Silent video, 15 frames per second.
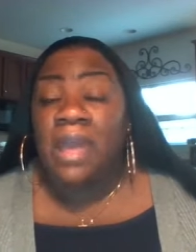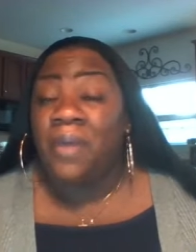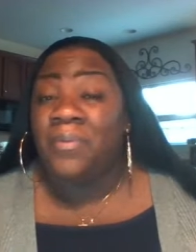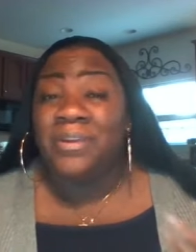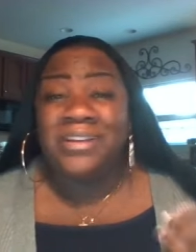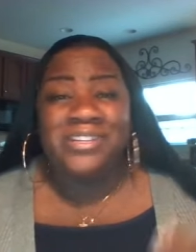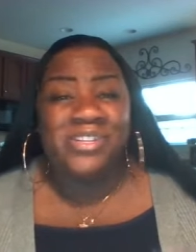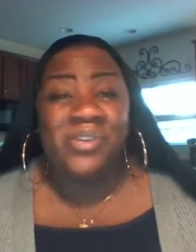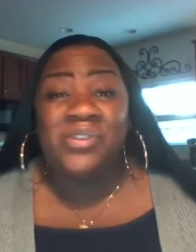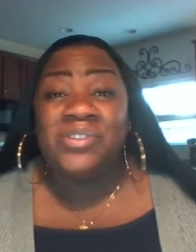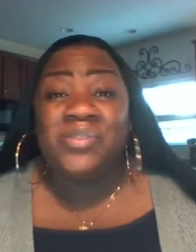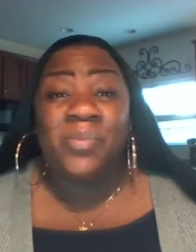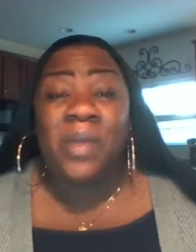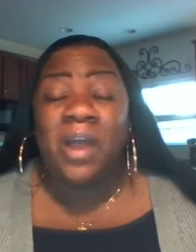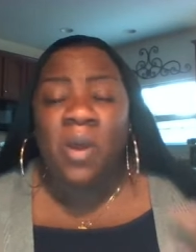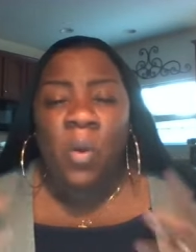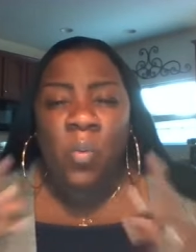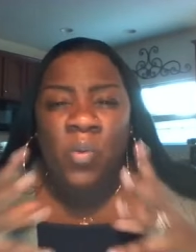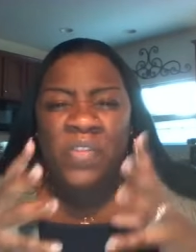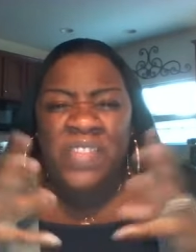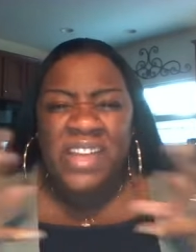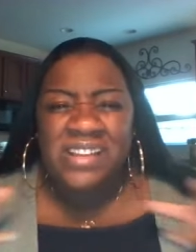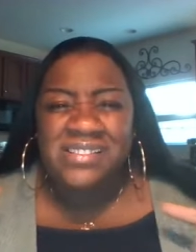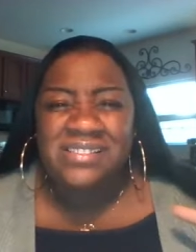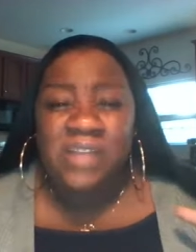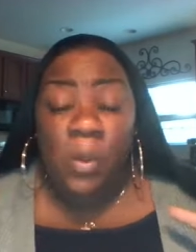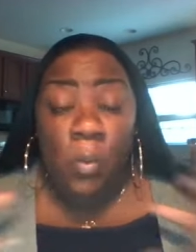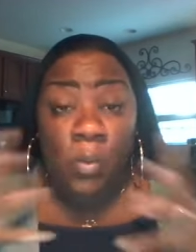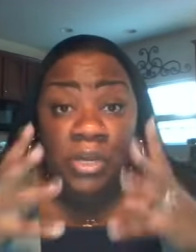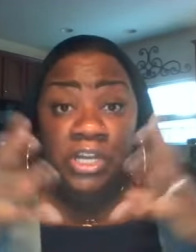And when he turns around, when
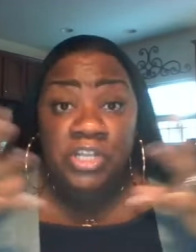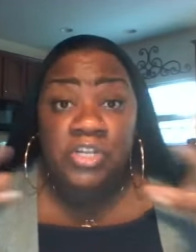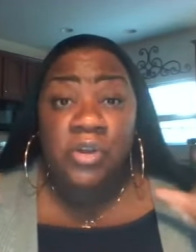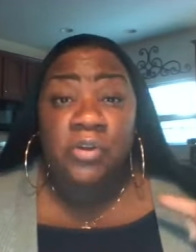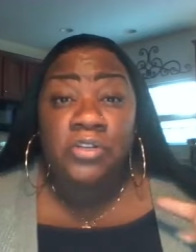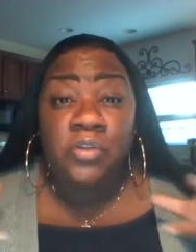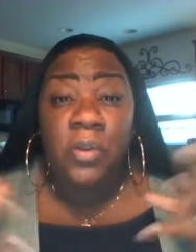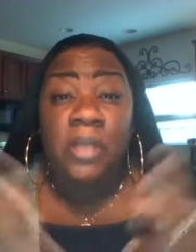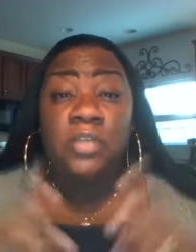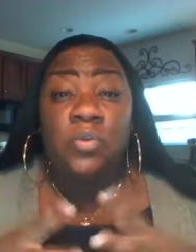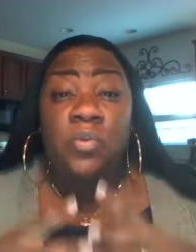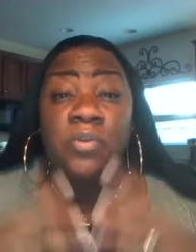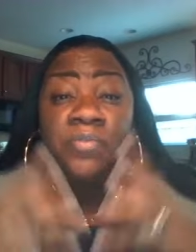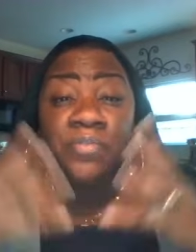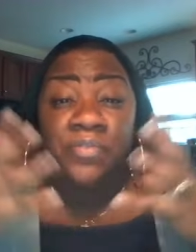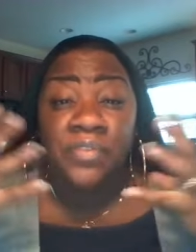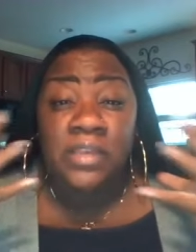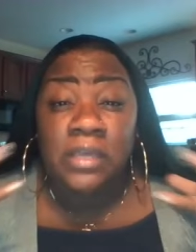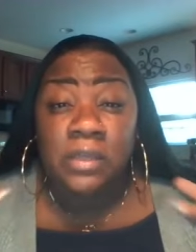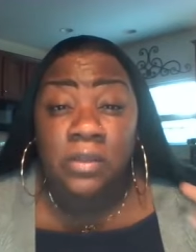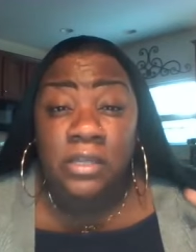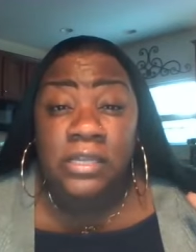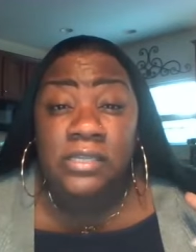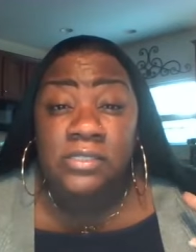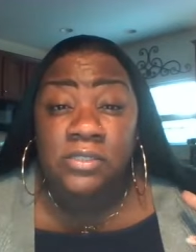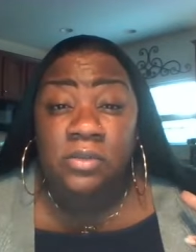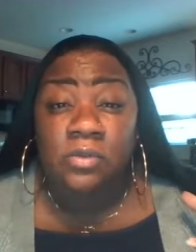he turns around to reveal his